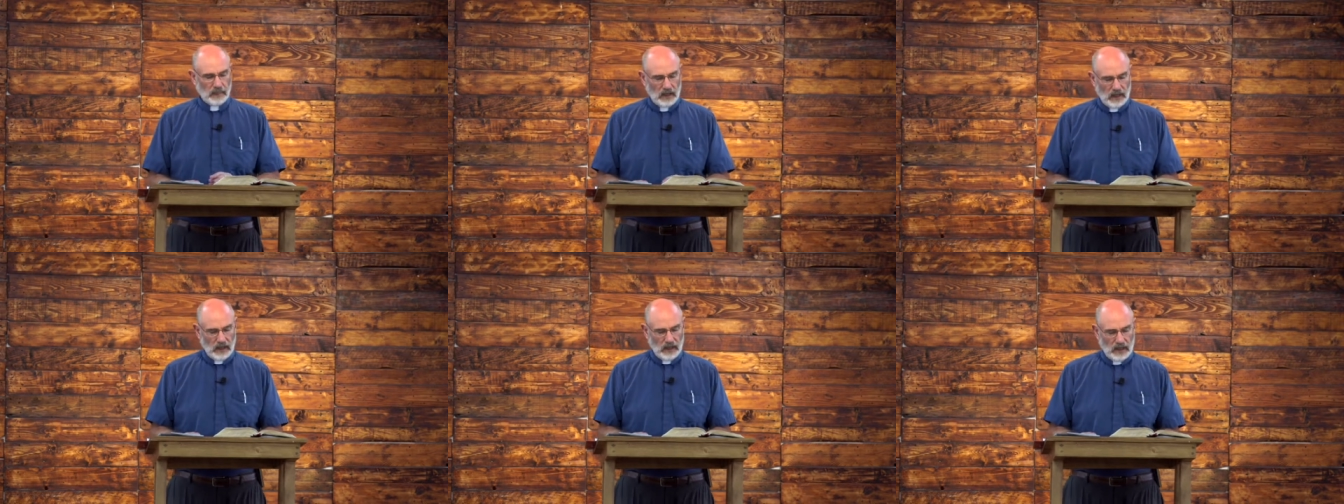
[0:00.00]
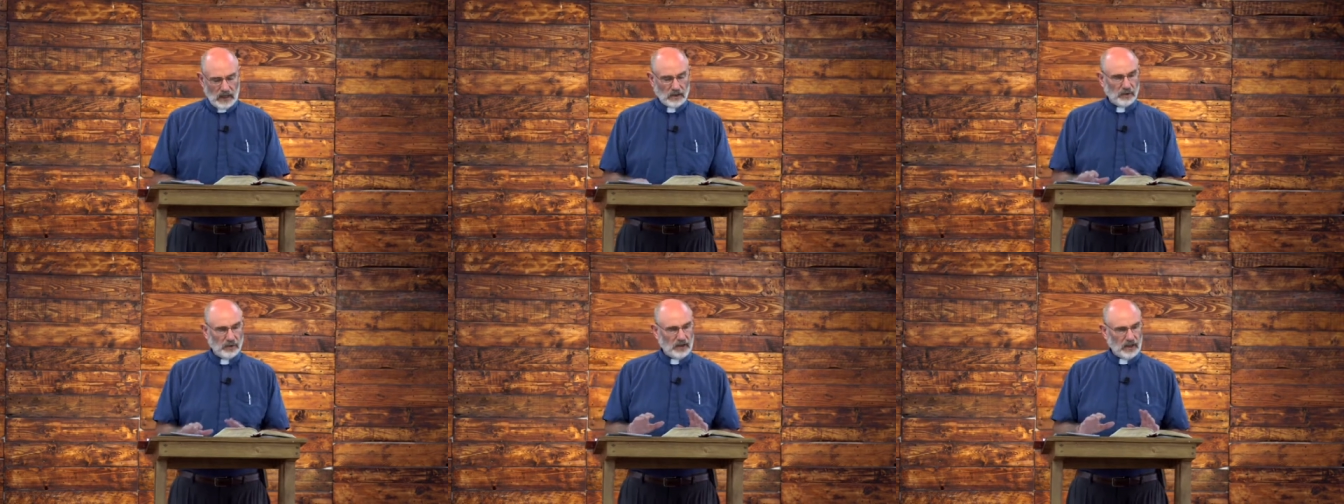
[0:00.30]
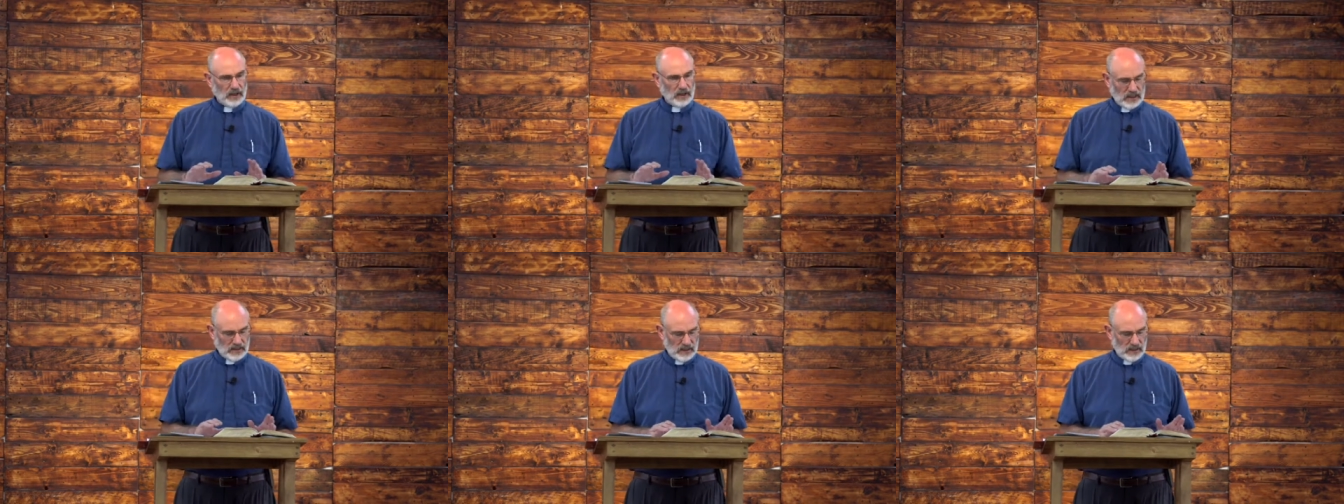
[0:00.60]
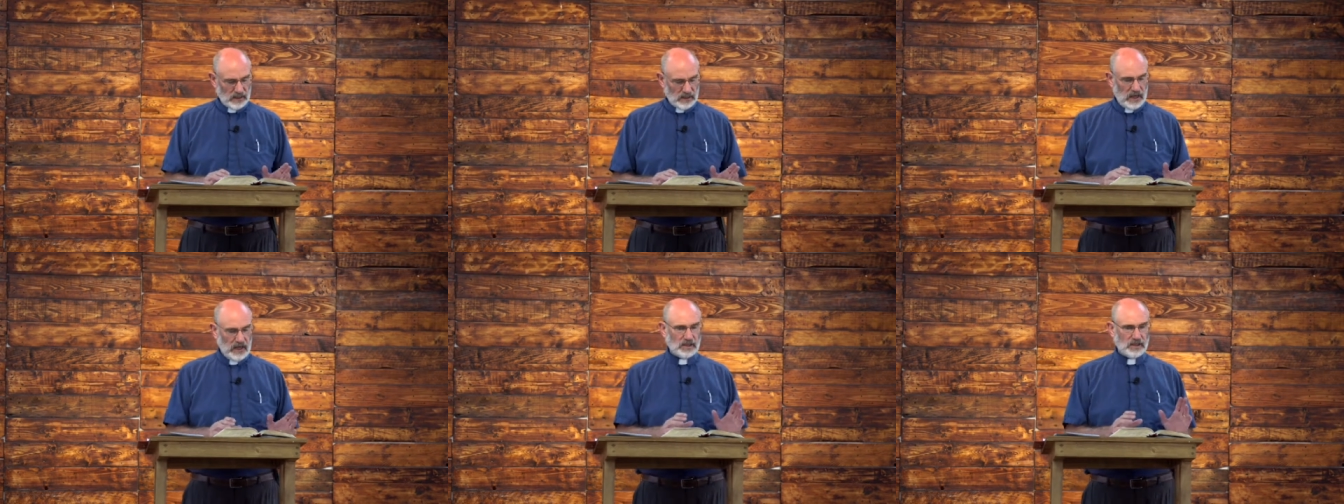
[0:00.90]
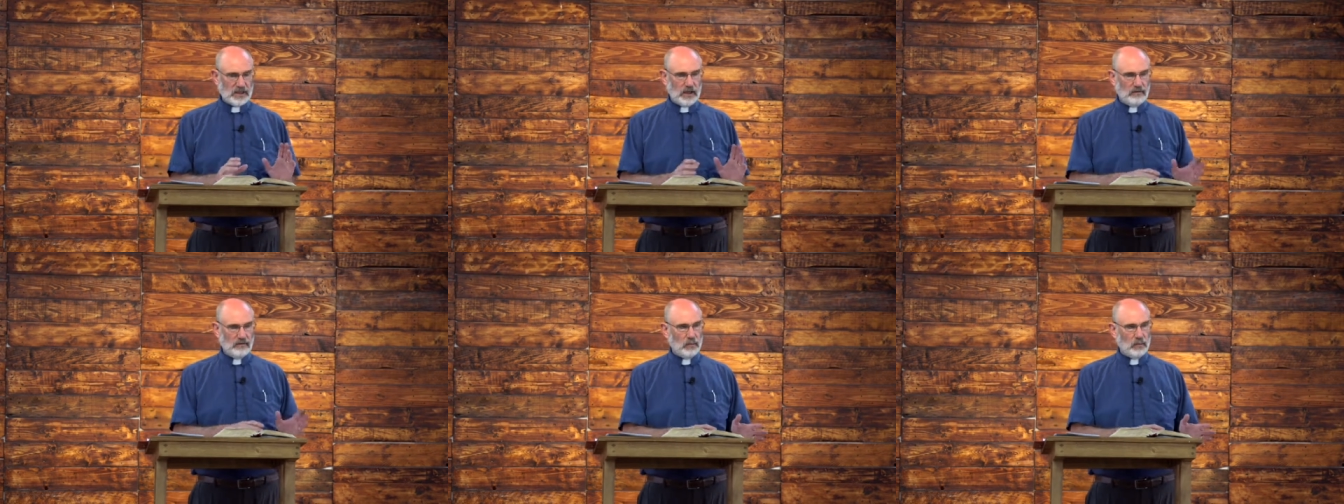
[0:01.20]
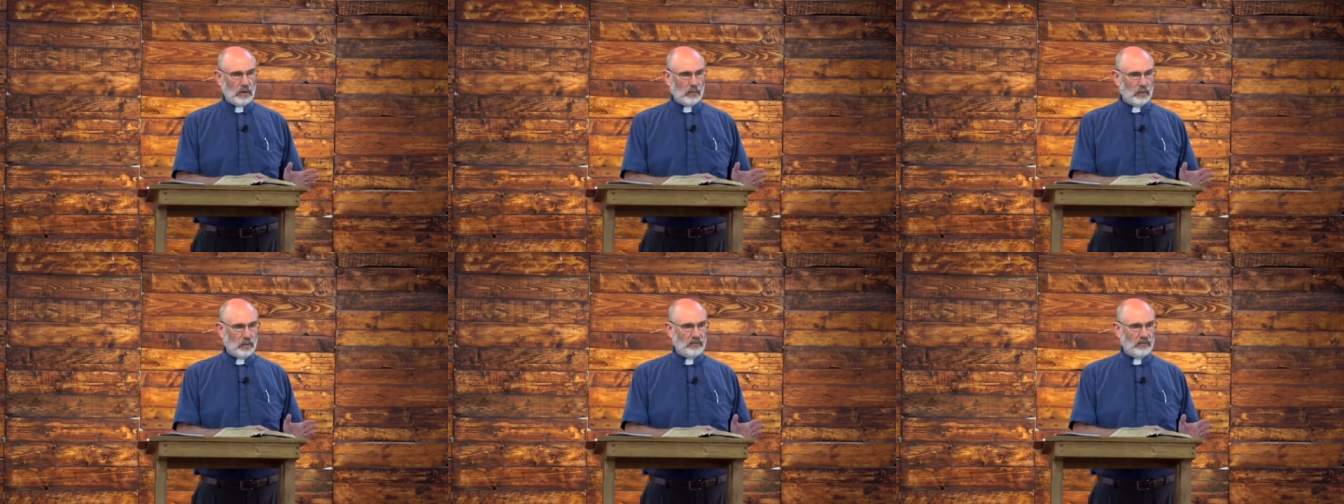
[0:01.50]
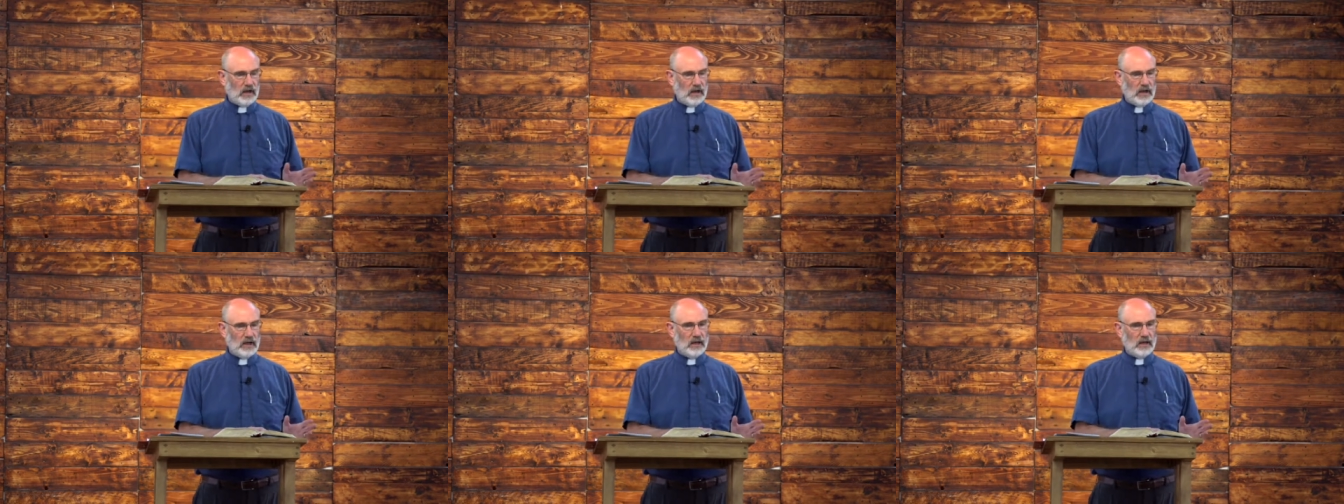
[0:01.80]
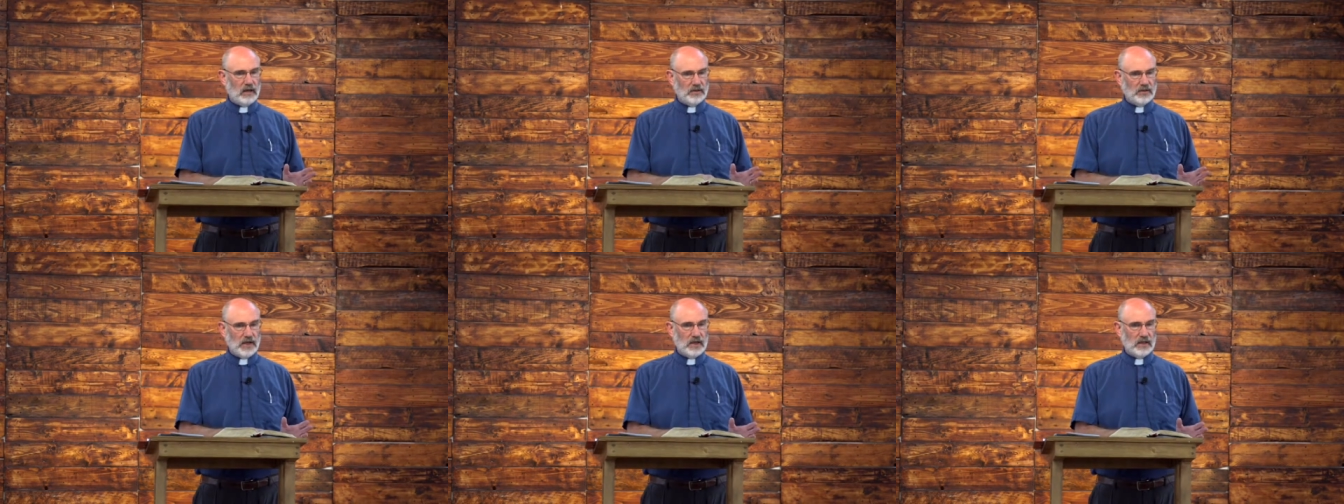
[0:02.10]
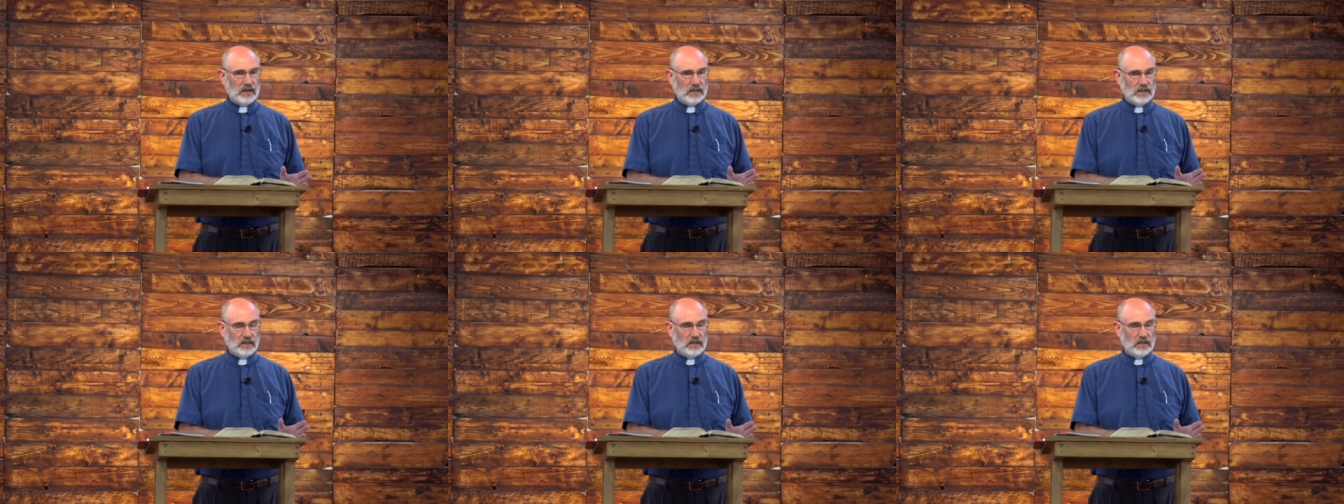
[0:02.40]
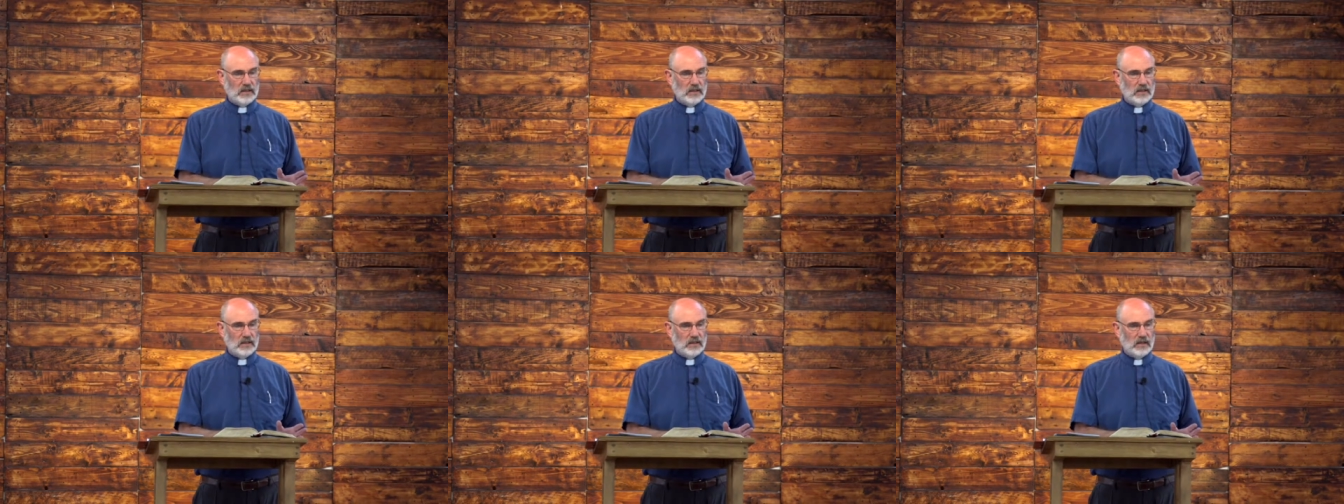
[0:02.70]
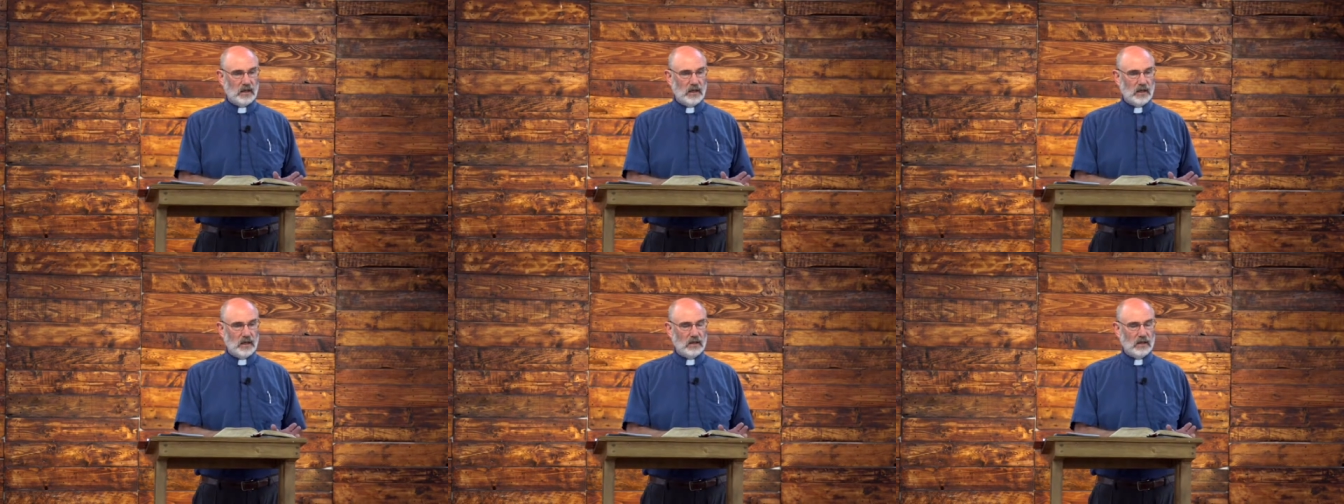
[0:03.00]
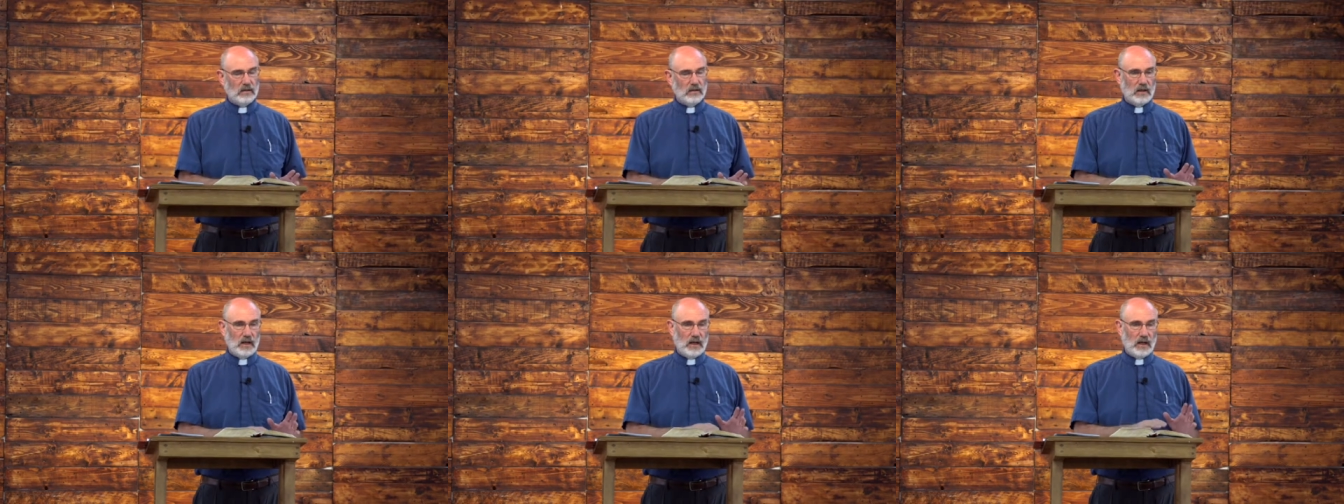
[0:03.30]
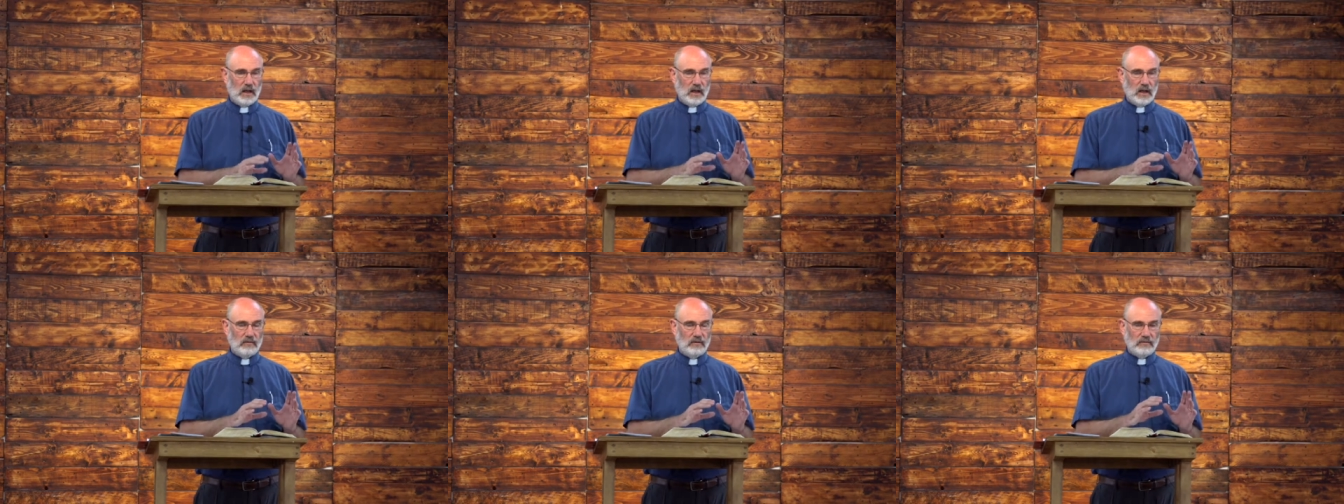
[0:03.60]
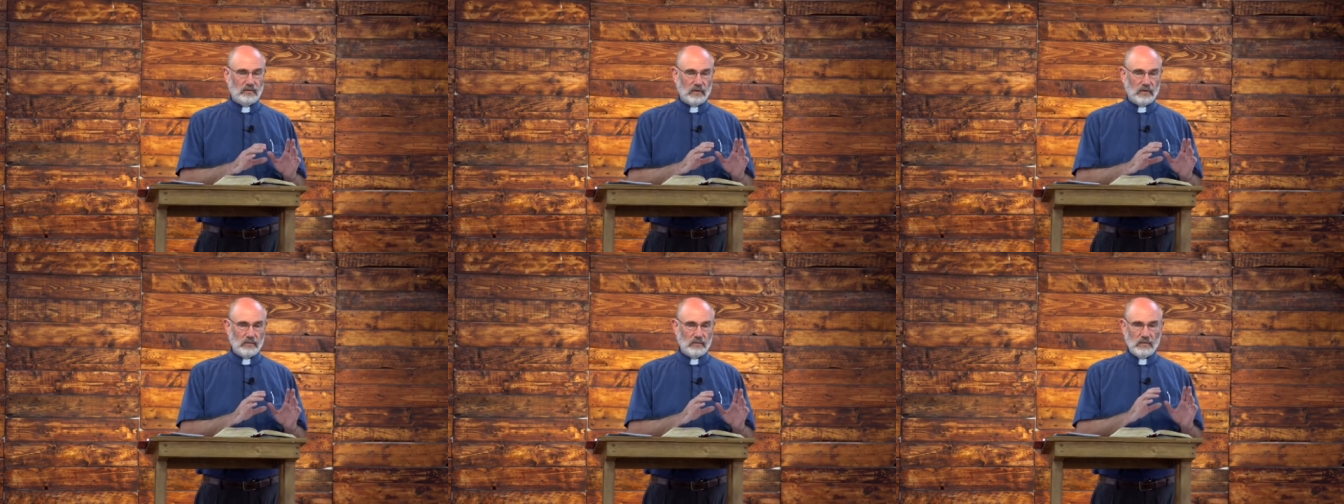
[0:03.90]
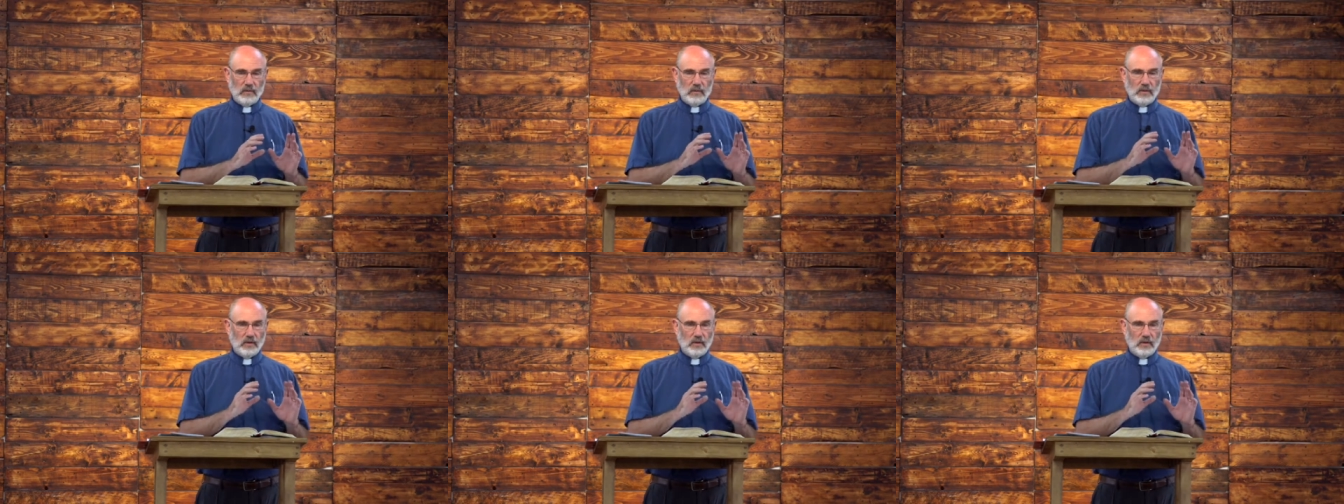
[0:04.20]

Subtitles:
I don't think that's the case, given what we find out in Genesis and from